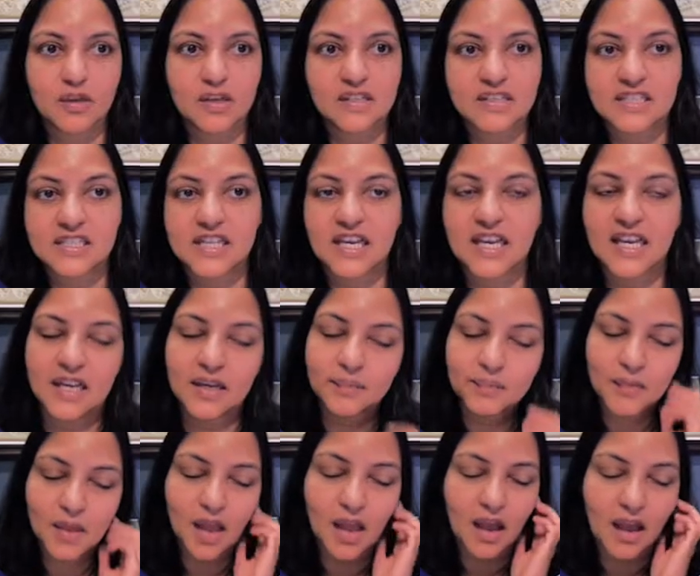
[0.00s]

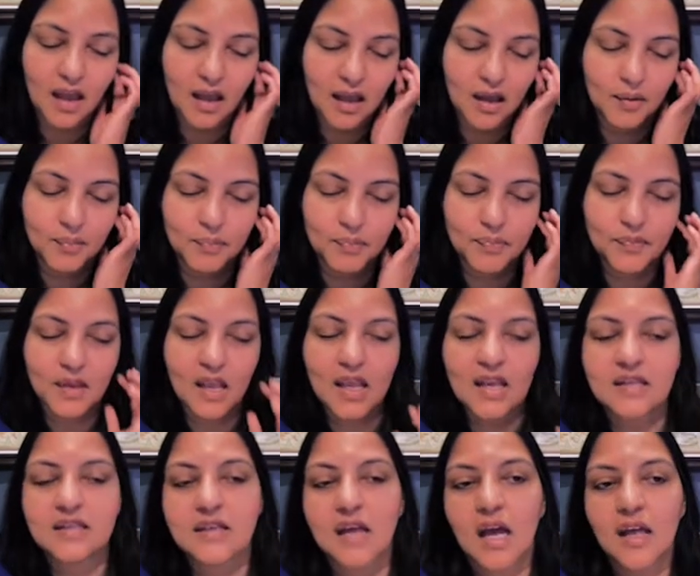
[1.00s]
estate,
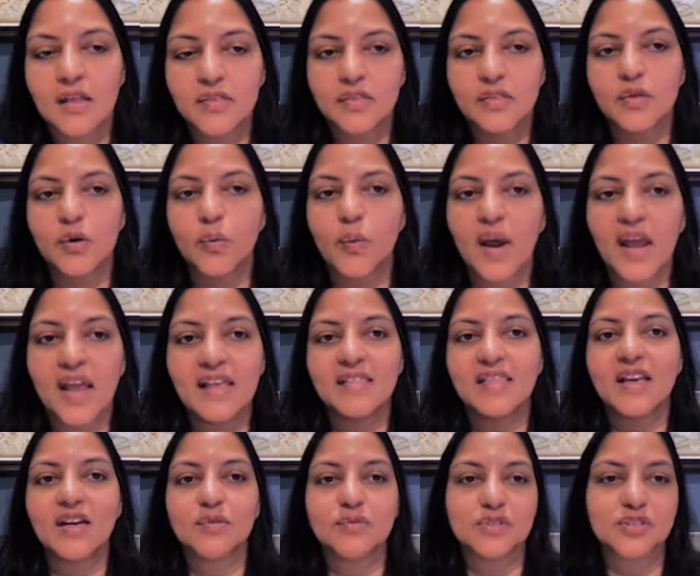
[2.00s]
the way
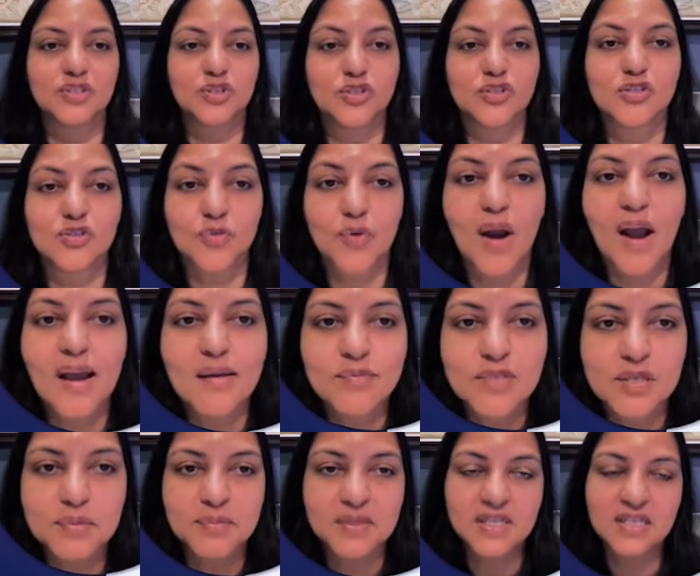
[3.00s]
that it was described
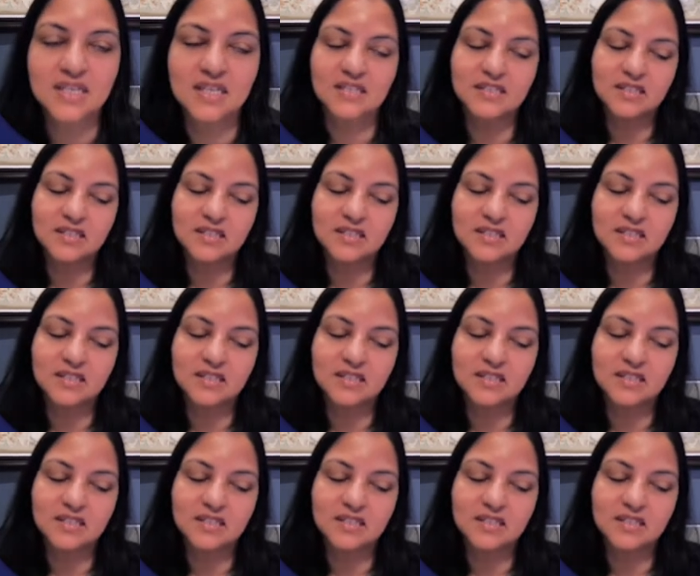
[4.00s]
to me is